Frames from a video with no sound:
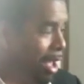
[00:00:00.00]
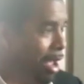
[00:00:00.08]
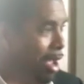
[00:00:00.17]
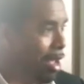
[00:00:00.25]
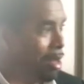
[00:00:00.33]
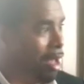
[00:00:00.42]

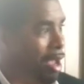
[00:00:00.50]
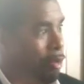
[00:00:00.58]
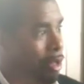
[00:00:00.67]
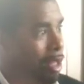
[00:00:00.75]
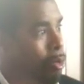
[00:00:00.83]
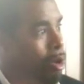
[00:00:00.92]
And I
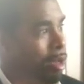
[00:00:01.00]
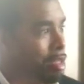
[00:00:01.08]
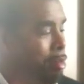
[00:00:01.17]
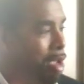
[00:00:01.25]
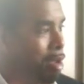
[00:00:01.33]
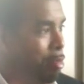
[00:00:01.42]
really wanted
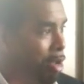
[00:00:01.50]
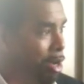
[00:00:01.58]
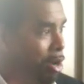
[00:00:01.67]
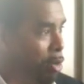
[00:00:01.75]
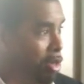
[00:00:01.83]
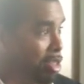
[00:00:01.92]
to make a
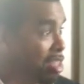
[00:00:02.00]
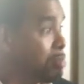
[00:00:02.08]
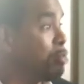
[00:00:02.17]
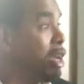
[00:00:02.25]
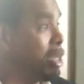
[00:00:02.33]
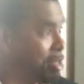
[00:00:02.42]
beer which
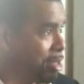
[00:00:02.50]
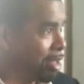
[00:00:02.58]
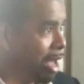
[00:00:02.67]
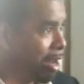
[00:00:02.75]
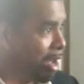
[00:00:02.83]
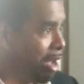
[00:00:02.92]
expressed
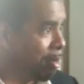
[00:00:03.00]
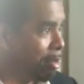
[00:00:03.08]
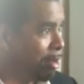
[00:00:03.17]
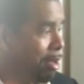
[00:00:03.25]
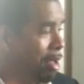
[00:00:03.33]
that hop.